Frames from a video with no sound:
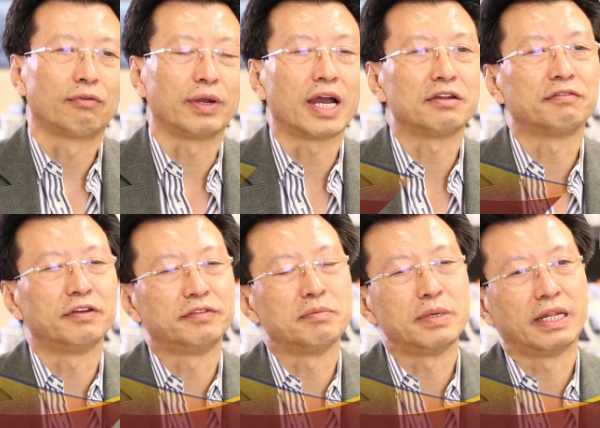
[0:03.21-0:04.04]
three hundred
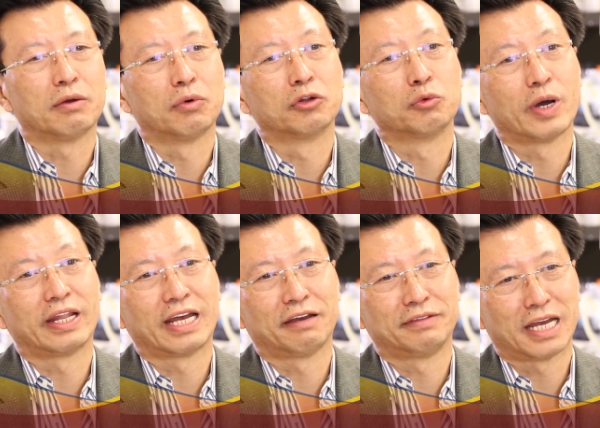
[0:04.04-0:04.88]
fifty million
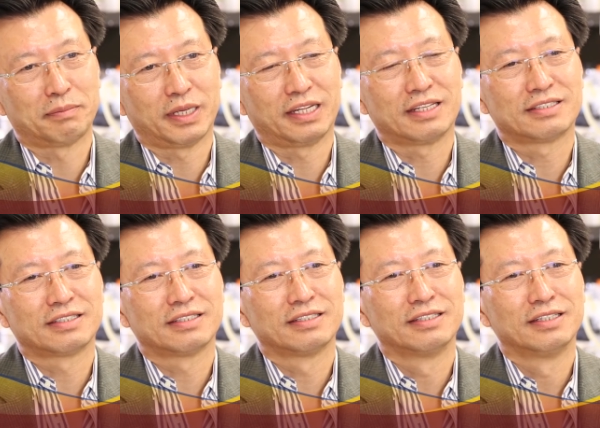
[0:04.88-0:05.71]
worldwide have
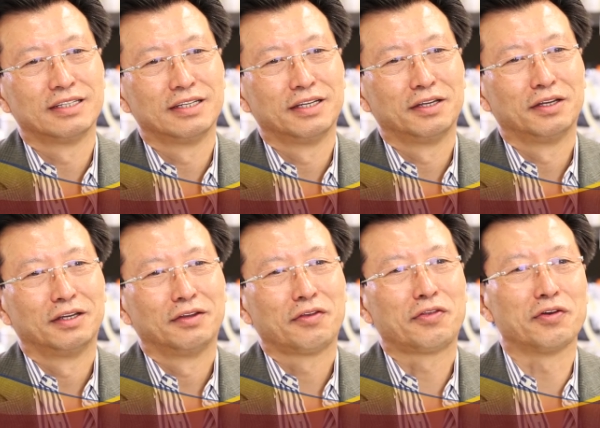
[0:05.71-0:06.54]
diabetes.
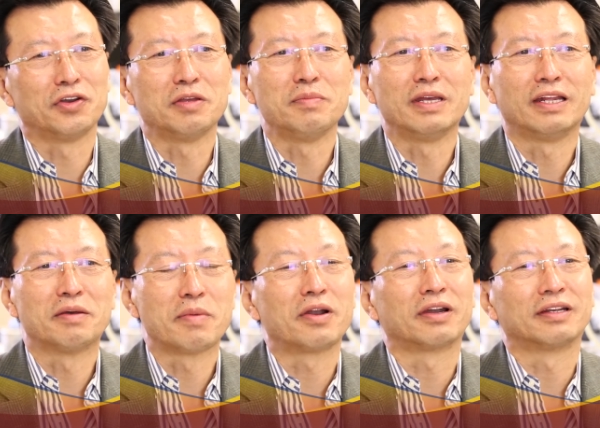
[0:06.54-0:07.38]
thirty million
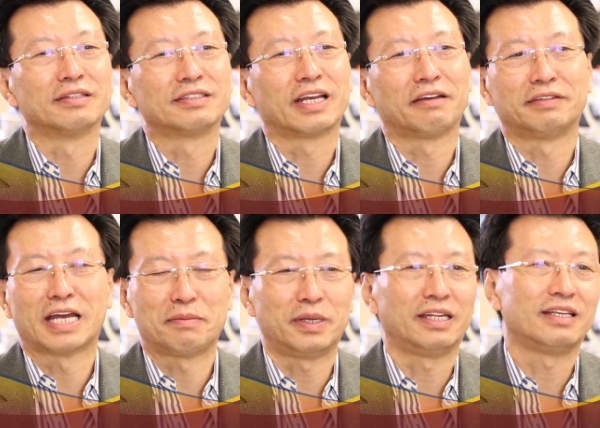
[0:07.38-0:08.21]
Americans have
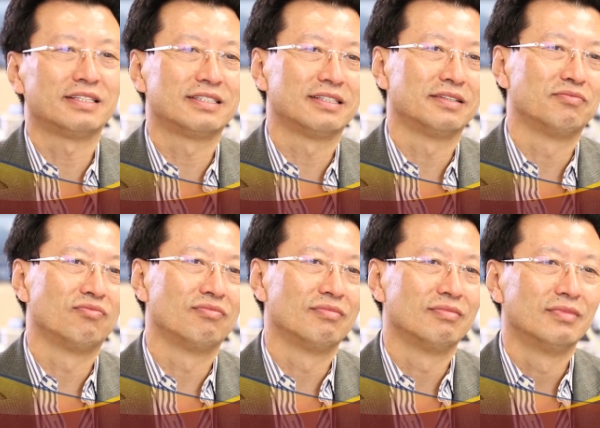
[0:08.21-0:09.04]
diabetes.
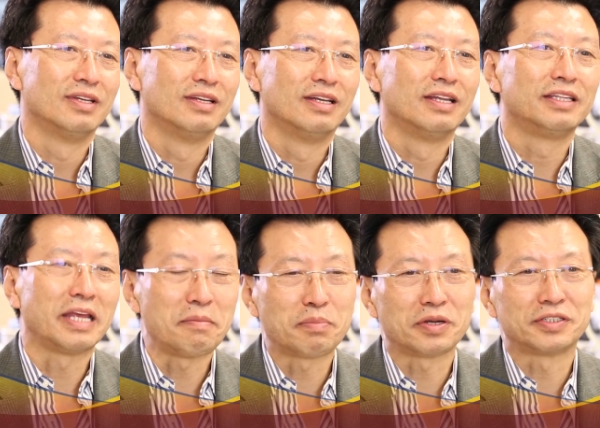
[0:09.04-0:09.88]

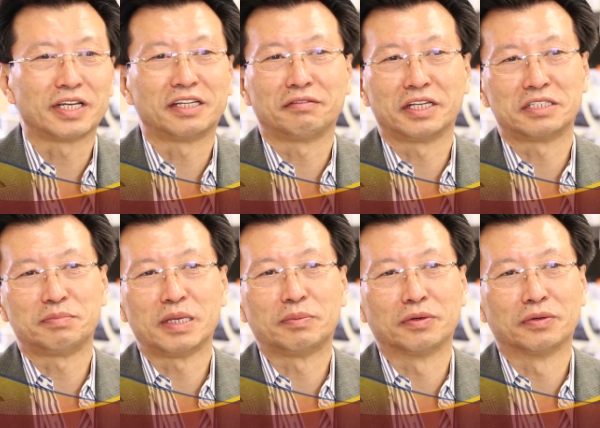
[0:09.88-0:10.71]
ten percent of these
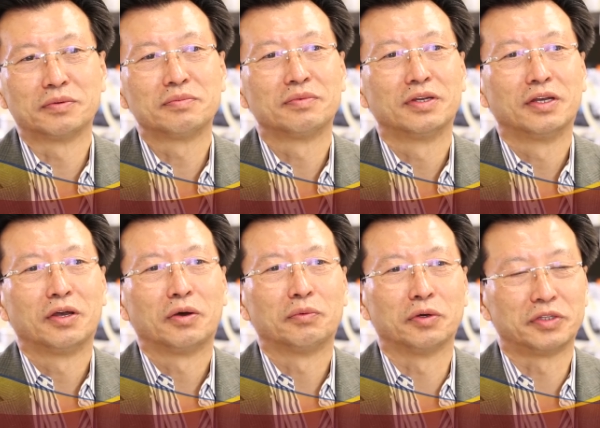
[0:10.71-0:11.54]
people
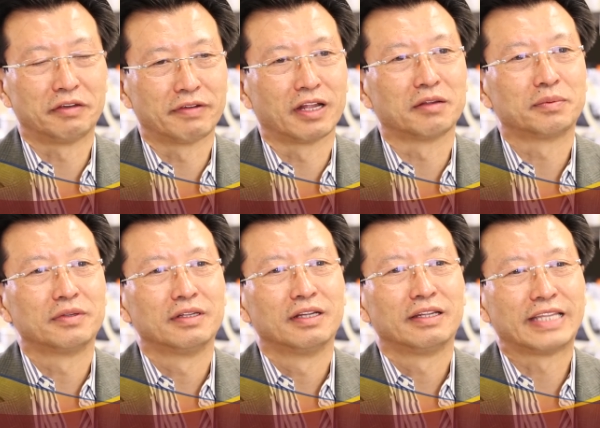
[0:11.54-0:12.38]
will develop
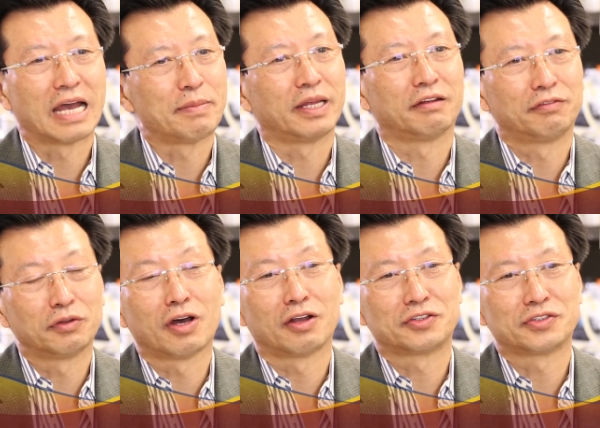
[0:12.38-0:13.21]
diabetic
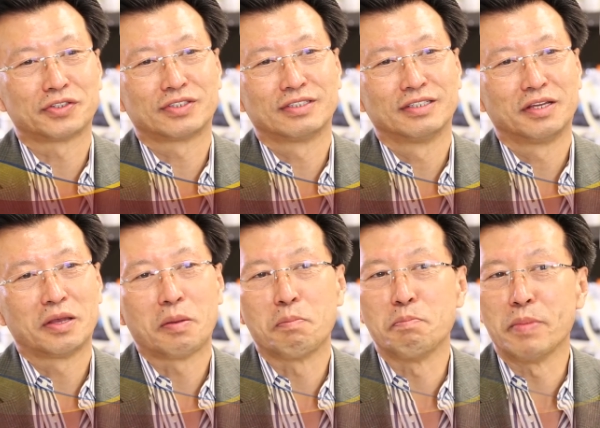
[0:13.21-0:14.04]
foot ulcers.
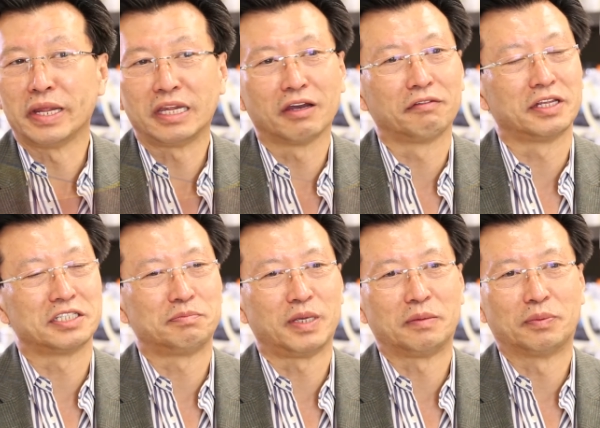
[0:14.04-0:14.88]
Many of
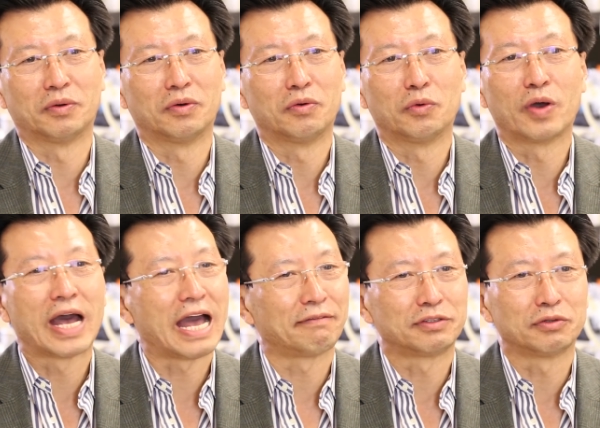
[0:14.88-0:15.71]
these people will
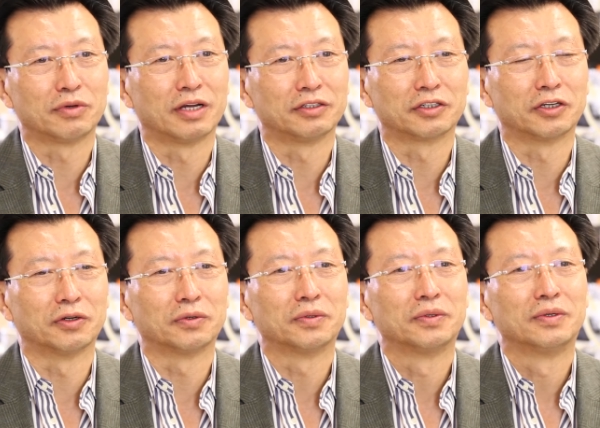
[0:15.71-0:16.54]
have to
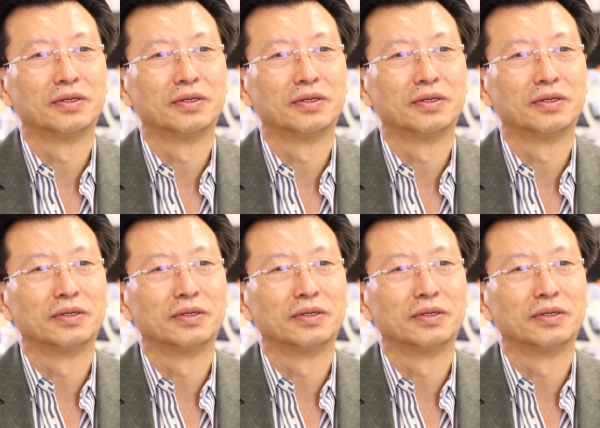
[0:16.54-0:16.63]
undergo